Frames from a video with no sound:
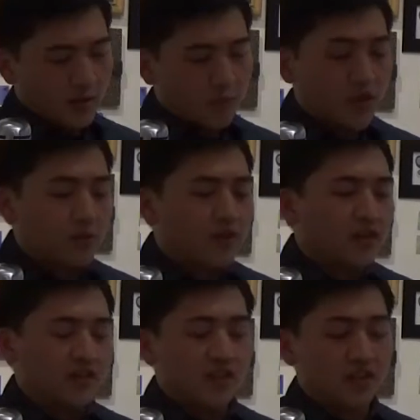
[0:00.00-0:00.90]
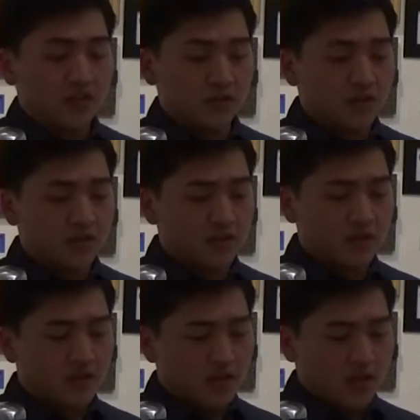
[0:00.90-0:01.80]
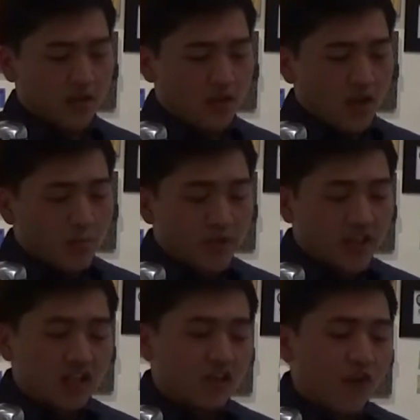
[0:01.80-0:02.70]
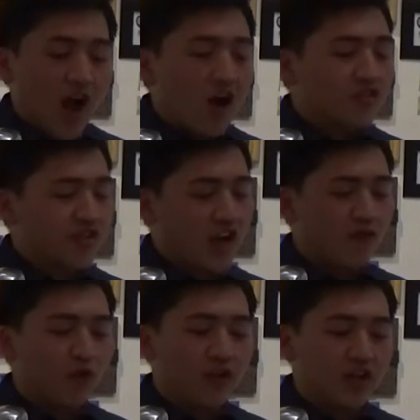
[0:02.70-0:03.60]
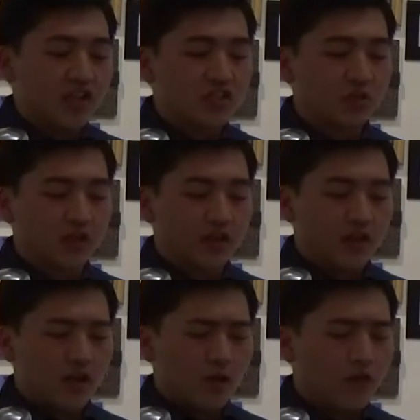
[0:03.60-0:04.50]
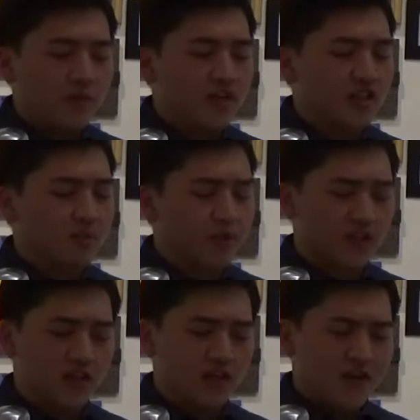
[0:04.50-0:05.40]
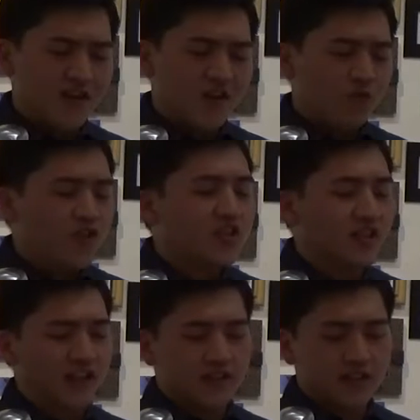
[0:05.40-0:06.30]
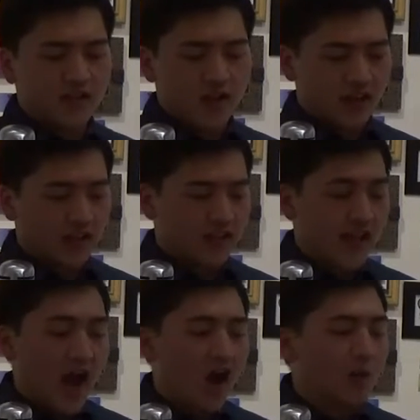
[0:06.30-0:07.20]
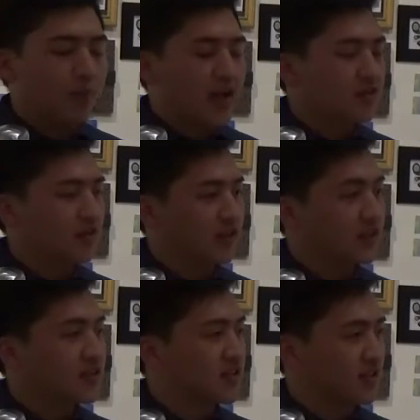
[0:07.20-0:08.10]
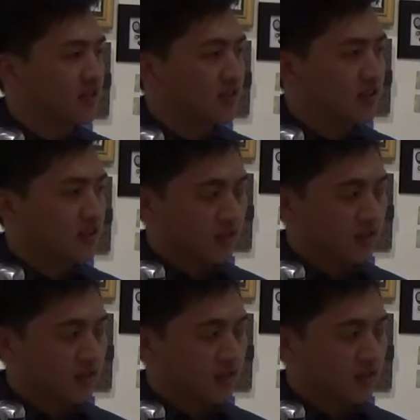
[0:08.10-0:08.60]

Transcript: Ping Ping continued. "Because of our shameful history, we must be vigilant against our baser instincts."